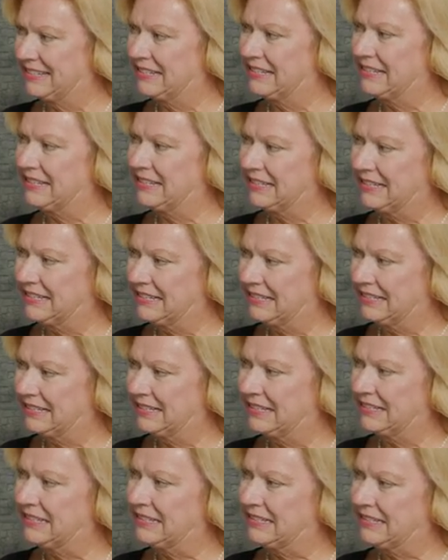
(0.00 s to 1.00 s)

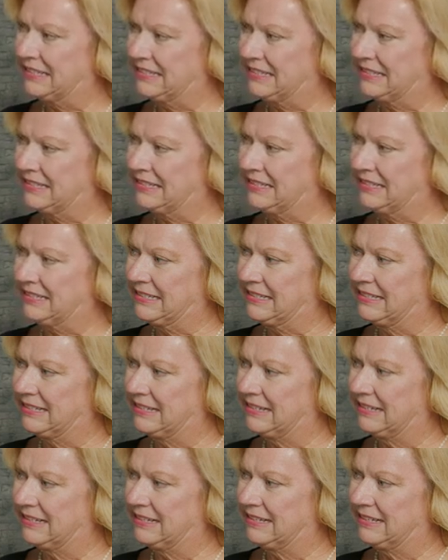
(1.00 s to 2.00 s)

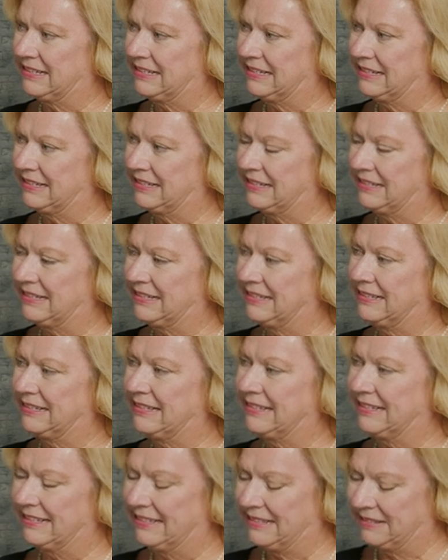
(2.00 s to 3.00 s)

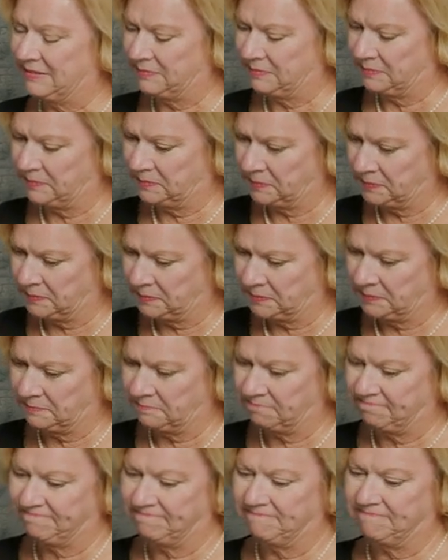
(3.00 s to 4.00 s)

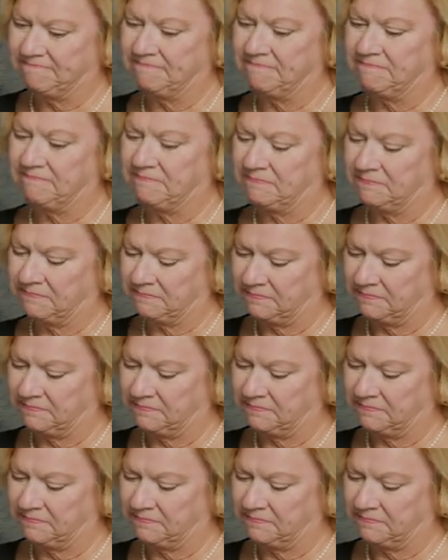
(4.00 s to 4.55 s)
No words are spoken by the person on screen.